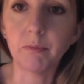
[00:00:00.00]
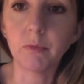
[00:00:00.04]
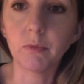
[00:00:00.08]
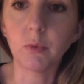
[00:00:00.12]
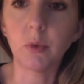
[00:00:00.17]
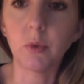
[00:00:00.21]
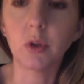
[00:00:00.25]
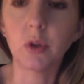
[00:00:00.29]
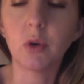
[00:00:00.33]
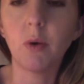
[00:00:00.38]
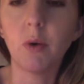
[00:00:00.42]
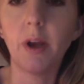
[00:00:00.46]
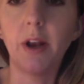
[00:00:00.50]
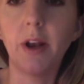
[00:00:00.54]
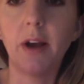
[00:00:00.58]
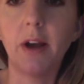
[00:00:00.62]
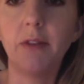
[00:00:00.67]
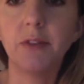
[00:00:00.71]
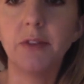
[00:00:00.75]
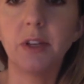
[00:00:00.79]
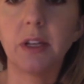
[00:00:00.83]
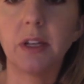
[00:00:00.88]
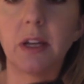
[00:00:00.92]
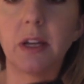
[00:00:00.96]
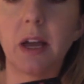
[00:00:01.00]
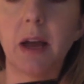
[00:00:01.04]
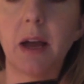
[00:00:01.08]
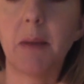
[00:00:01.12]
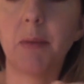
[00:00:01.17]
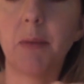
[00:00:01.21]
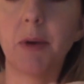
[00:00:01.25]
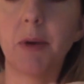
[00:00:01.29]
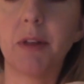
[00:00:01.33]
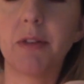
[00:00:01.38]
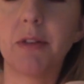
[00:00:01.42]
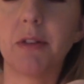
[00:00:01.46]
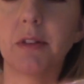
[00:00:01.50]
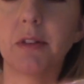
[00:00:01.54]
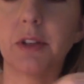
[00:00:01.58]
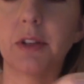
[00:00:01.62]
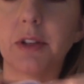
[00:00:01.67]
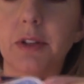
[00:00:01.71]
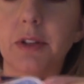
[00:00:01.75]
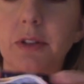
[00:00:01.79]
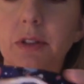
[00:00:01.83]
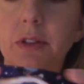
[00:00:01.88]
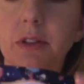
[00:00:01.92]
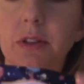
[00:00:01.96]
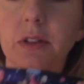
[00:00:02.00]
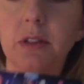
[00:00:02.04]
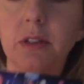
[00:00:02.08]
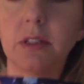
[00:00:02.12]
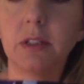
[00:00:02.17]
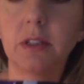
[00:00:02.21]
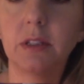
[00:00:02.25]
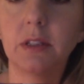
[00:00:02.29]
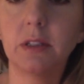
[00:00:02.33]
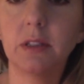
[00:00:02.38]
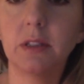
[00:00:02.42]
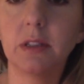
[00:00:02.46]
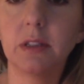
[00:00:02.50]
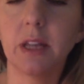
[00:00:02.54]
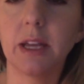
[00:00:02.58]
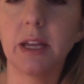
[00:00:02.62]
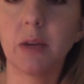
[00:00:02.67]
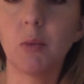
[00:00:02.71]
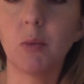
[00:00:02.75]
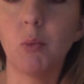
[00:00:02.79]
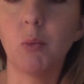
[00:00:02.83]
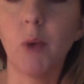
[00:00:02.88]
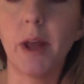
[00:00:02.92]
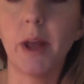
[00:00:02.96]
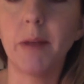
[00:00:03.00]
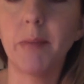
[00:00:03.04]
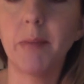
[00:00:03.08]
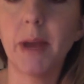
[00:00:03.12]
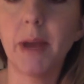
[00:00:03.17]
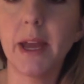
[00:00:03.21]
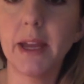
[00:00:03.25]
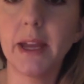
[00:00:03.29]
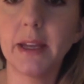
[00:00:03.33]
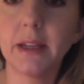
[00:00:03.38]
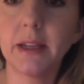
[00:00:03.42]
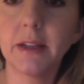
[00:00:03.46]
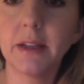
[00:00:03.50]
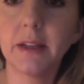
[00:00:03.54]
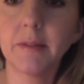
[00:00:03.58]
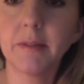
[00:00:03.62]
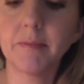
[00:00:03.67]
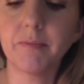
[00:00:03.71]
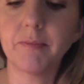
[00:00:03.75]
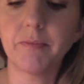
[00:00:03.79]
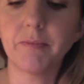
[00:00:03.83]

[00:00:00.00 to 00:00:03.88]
will quite often come with a little like wet bag.